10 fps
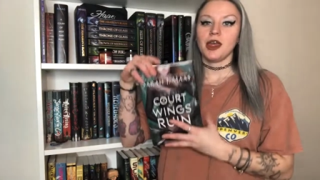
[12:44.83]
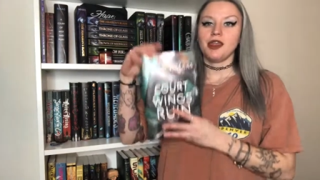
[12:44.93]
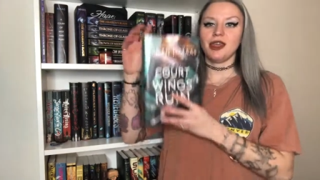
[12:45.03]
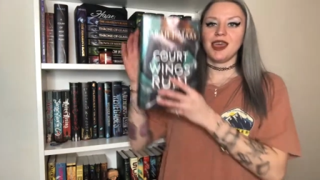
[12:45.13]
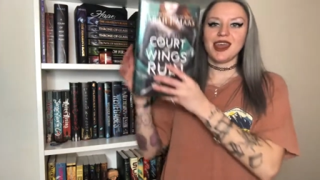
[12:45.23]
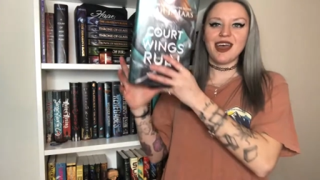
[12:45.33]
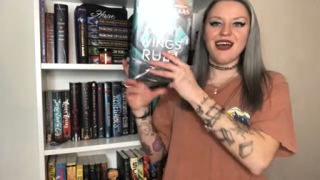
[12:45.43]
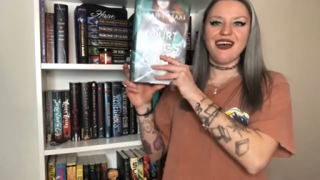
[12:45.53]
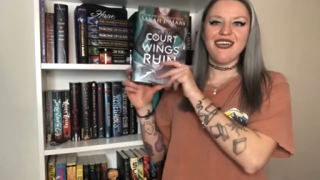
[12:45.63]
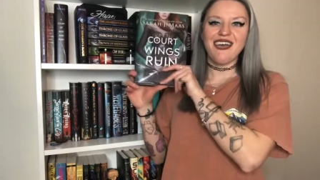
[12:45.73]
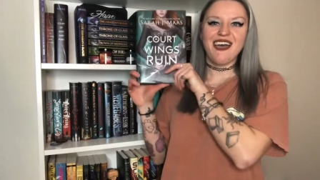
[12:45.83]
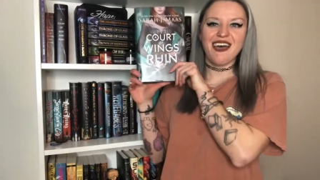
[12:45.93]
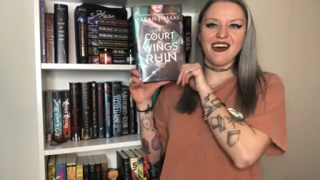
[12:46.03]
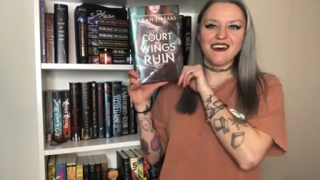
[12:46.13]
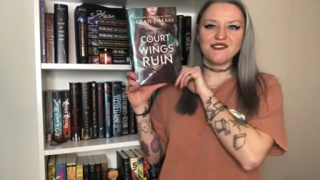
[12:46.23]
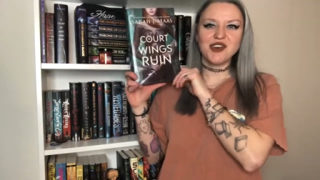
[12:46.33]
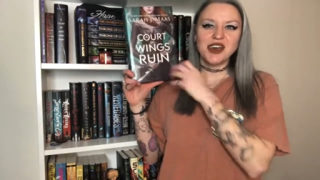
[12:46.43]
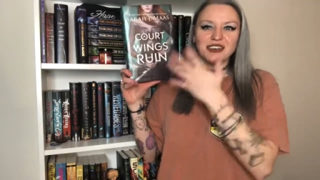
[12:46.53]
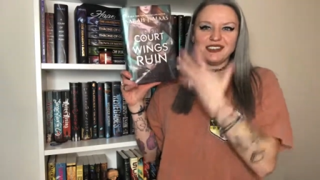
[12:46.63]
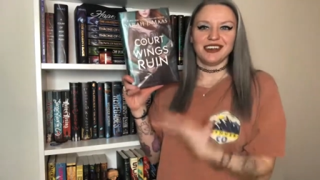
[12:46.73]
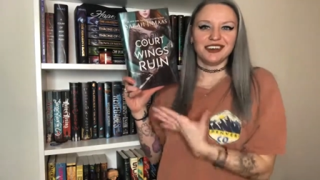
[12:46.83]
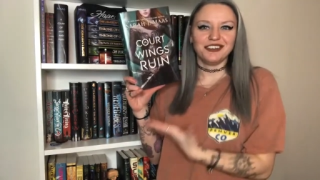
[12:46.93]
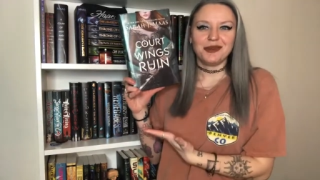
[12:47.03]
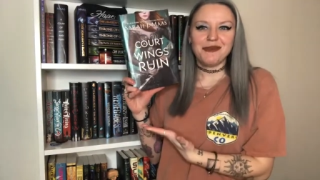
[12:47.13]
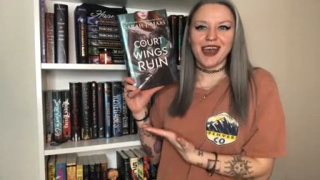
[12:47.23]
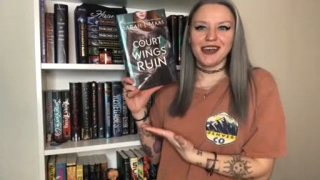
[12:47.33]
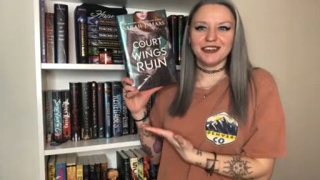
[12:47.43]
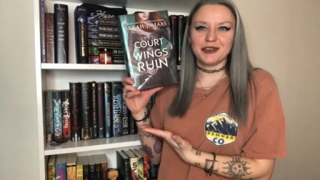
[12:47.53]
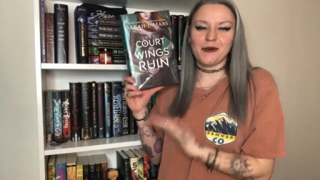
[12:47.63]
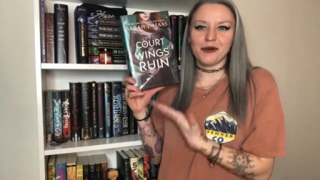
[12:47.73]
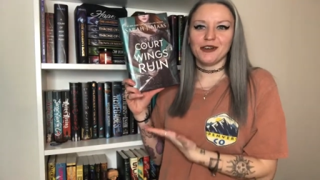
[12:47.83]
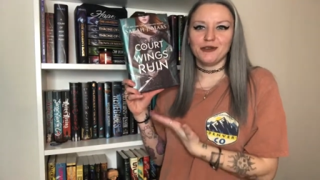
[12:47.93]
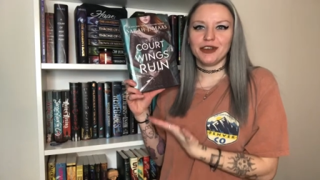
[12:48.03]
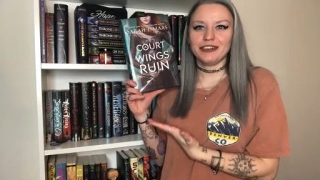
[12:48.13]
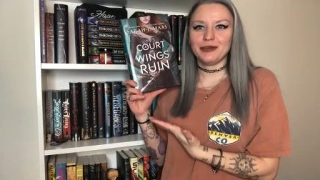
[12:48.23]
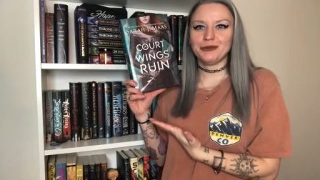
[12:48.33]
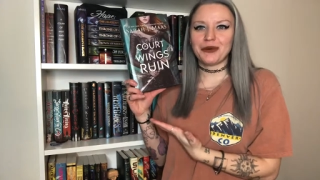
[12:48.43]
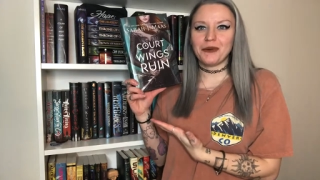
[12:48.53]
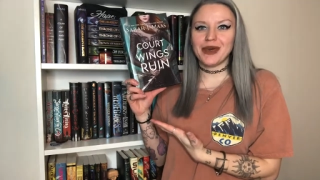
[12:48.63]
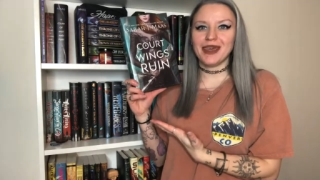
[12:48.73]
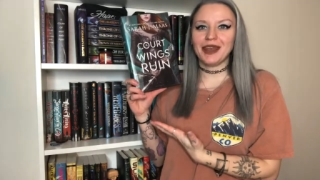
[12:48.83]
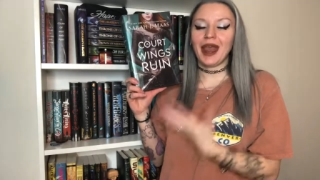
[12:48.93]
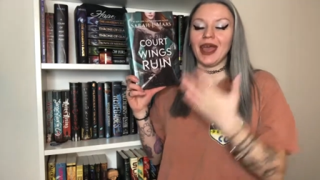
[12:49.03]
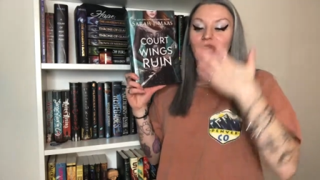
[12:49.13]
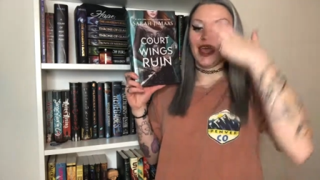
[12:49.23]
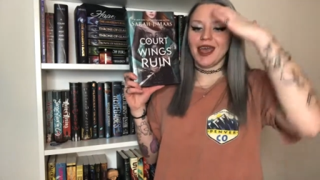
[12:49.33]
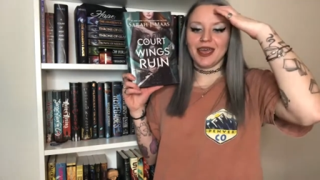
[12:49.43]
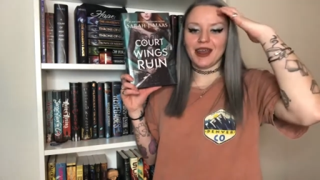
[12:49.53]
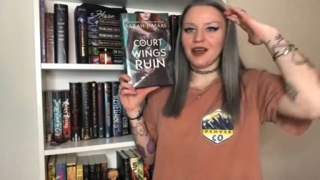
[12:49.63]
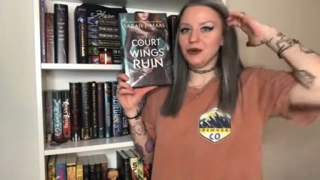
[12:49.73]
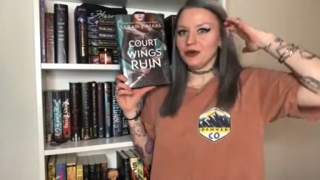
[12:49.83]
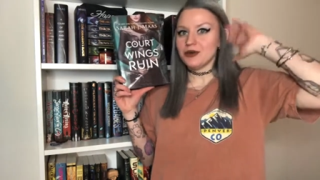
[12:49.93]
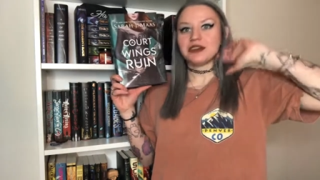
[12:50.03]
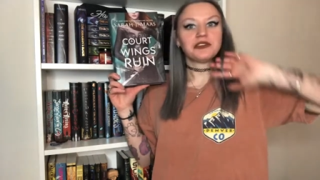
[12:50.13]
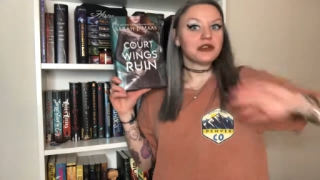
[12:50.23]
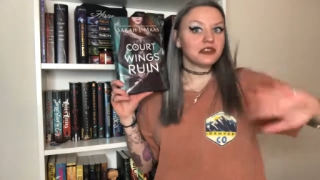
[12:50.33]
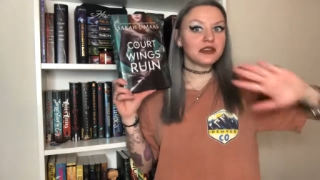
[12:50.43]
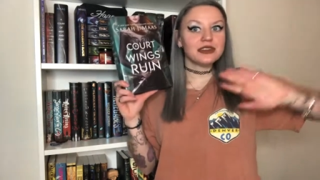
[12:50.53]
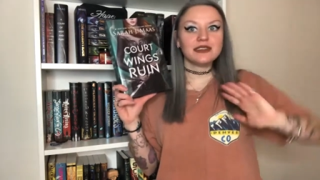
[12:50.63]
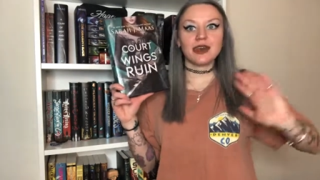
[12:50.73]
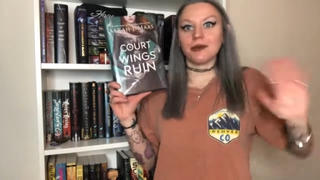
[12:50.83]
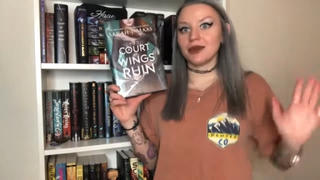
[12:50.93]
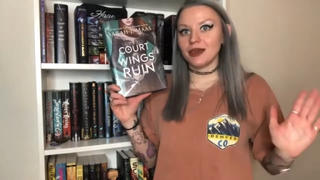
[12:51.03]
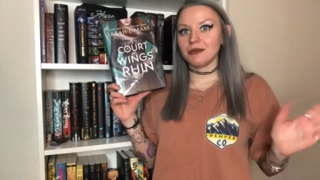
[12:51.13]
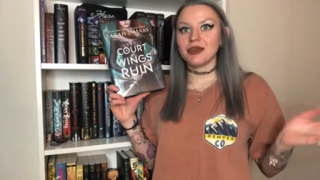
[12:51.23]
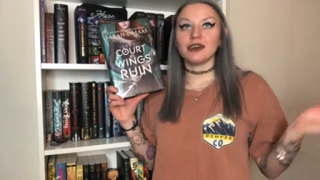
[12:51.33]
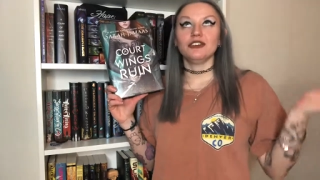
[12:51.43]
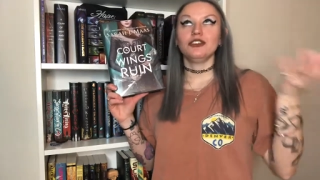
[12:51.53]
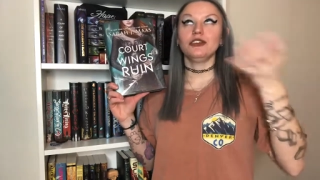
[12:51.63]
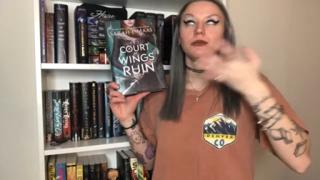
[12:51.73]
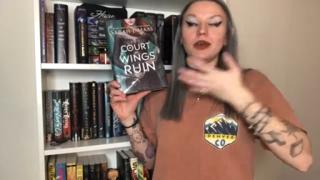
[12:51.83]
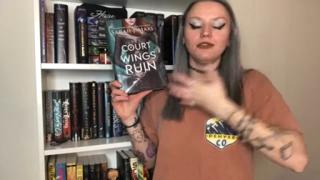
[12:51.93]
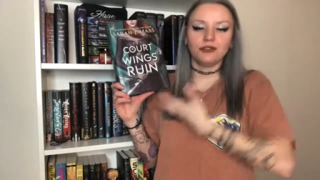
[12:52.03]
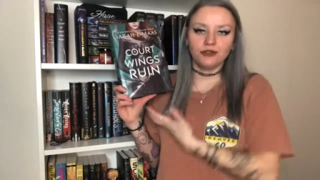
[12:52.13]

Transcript: Then I have Sarah J Maas, The Court of Wings and Ruin, and I know you guys all saw this coming because she's my